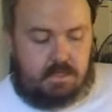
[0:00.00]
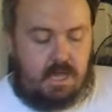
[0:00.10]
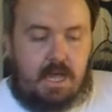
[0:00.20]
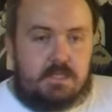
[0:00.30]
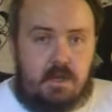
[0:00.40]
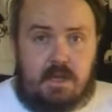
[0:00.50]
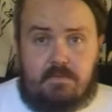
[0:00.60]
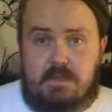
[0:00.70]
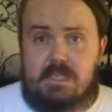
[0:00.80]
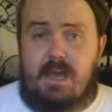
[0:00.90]
It's not
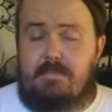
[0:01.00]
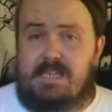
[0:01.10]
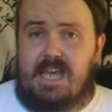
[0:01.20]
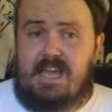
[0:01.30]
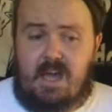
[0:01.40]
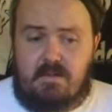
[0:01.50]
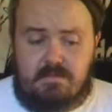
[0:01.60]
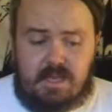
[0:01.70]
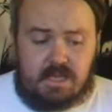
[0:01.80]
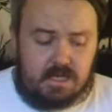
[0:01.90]
everyone's cup of tea, I don't think.